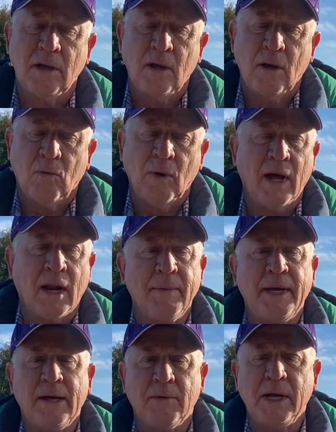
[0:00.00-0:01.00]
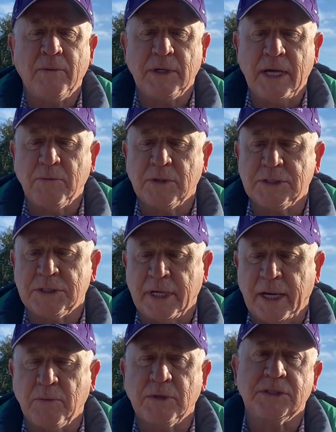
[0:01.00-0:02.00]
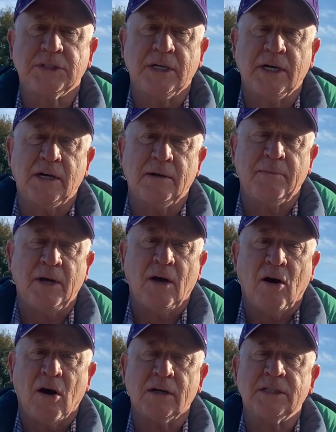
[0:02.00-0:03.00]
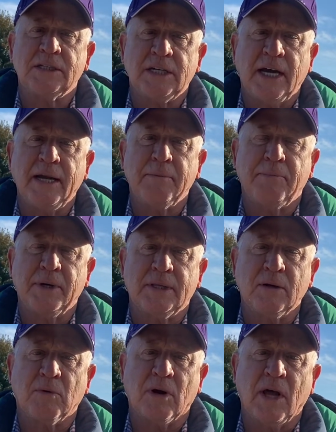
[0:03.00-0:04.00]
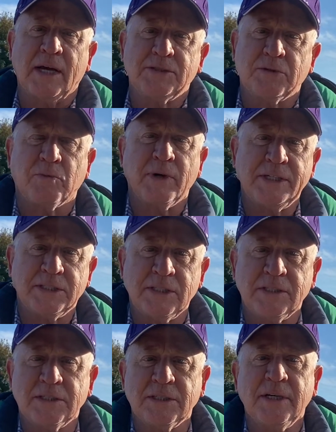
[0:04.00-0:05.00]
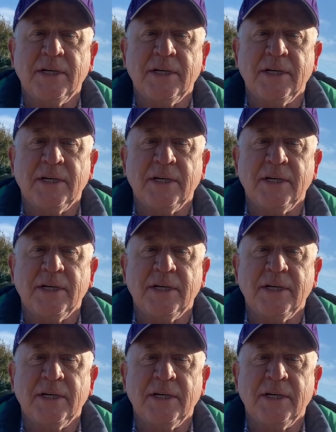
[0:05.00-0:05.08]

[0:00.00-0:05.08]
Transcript: I mean, it was hard to take, but there were lots of reasons.